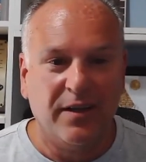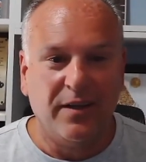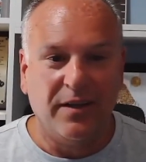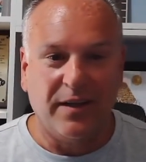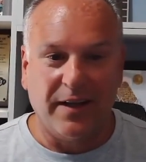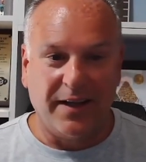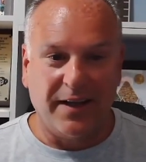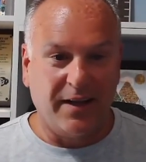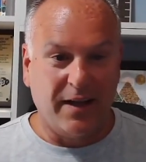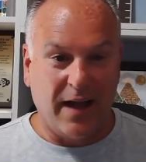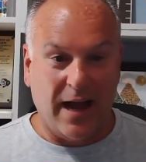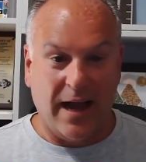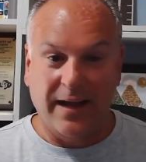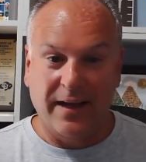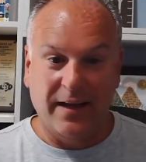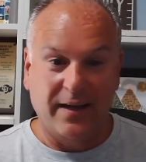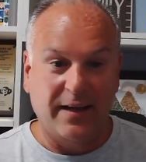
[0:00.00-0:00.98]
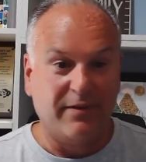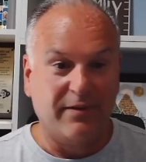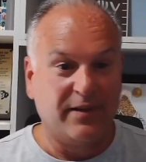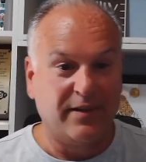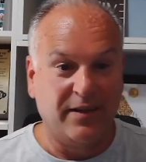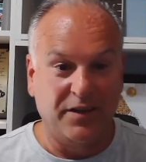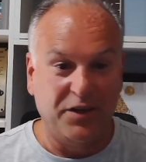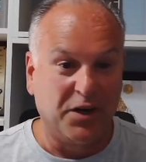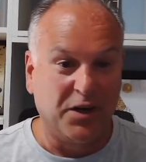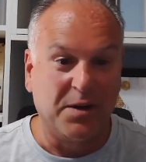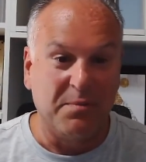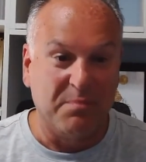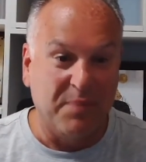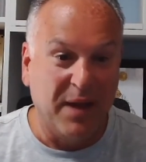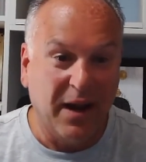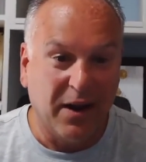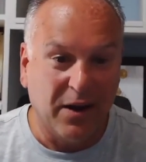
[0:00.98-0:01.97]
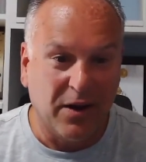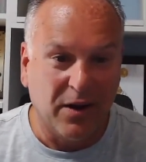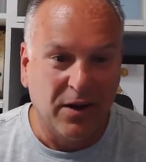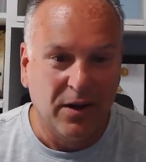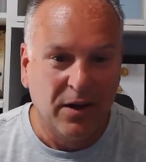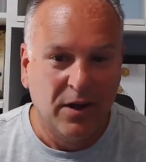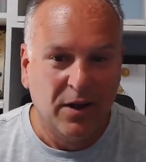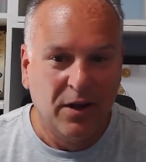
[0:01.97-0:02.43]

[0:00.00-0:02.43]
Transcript: Like, I can give it to your competitor.